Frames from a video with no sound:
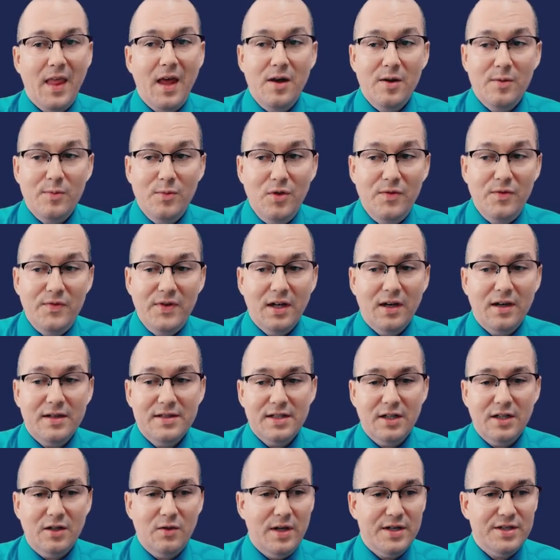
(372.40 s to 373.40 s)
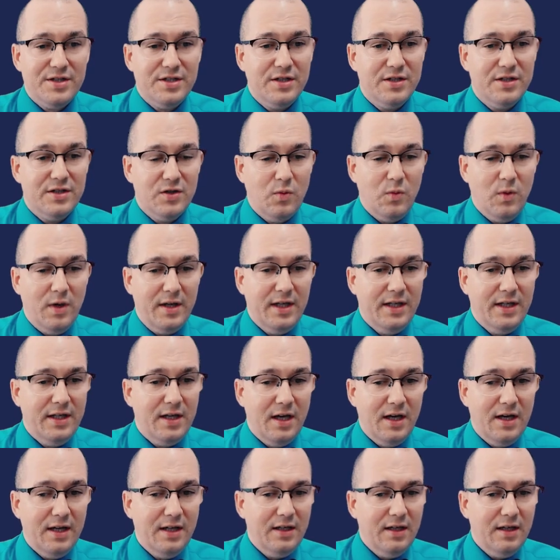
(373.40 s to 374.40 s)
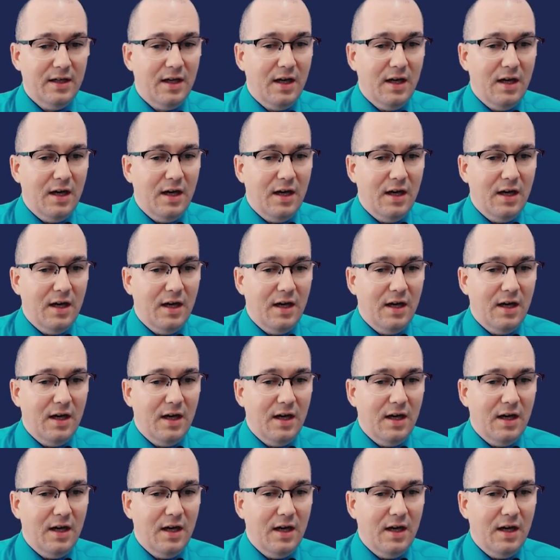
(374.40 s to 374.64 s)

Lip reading: Moving on to question 29.